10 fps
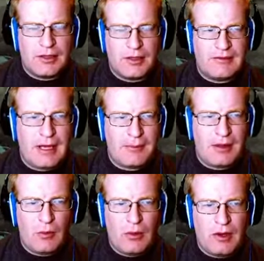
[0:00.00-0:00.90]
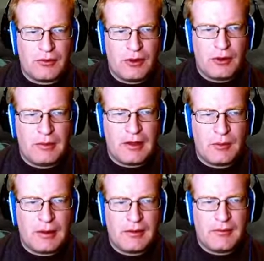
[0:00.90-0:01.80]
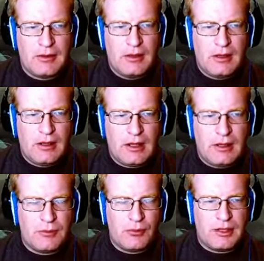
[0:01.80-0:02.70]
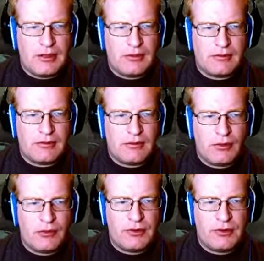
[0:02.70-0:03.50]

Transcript: going to tap that water, though, by the way, and bring it over